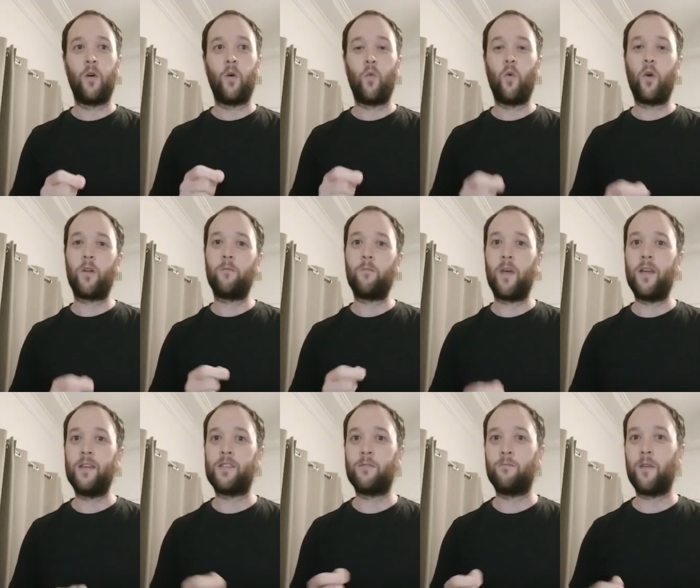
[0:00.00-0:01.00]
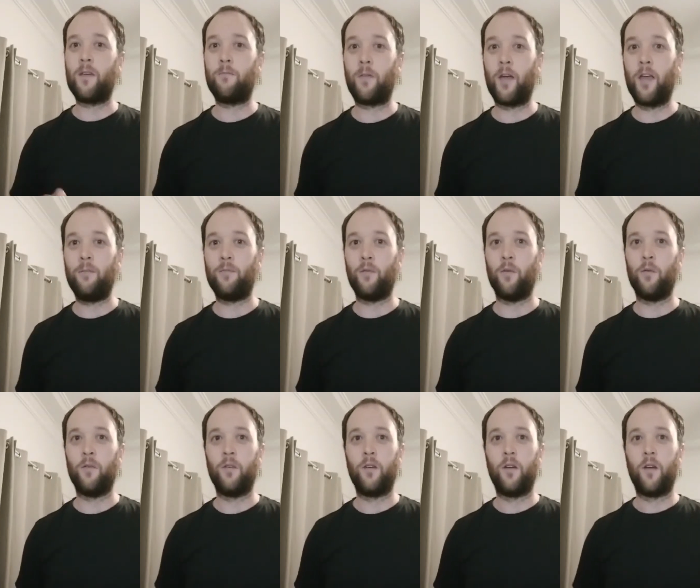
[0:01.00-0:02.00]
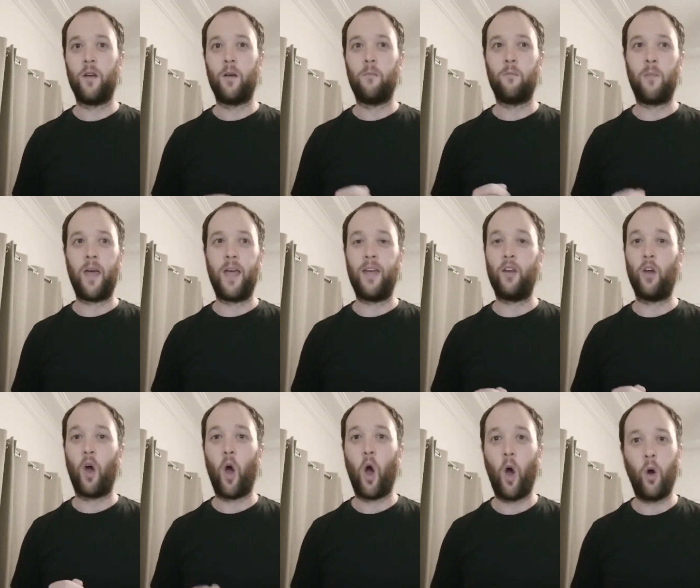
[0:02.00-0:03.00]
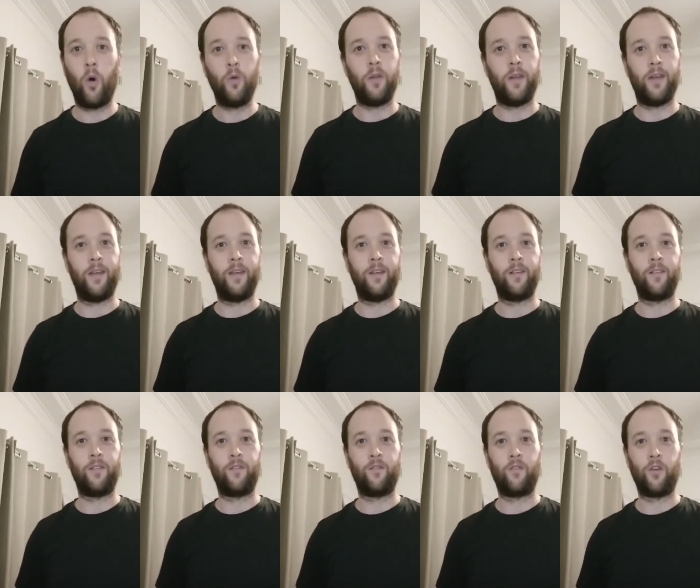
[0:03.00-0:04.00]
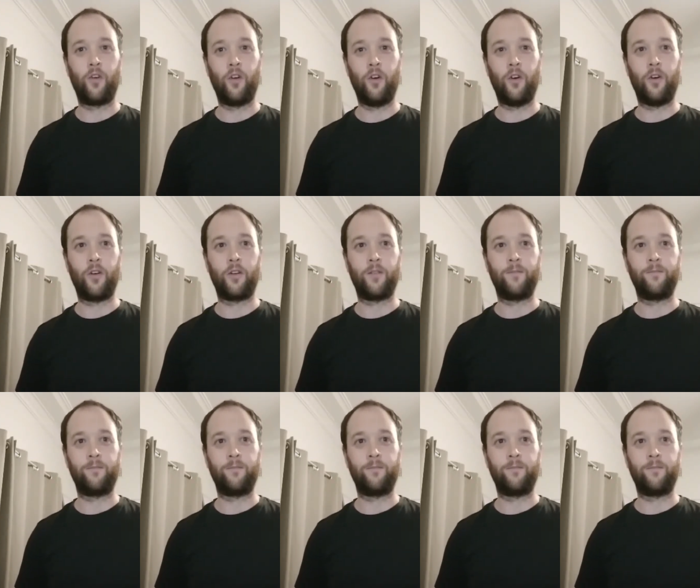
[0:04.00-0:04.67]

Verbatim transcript: what it means to be people made holy for God.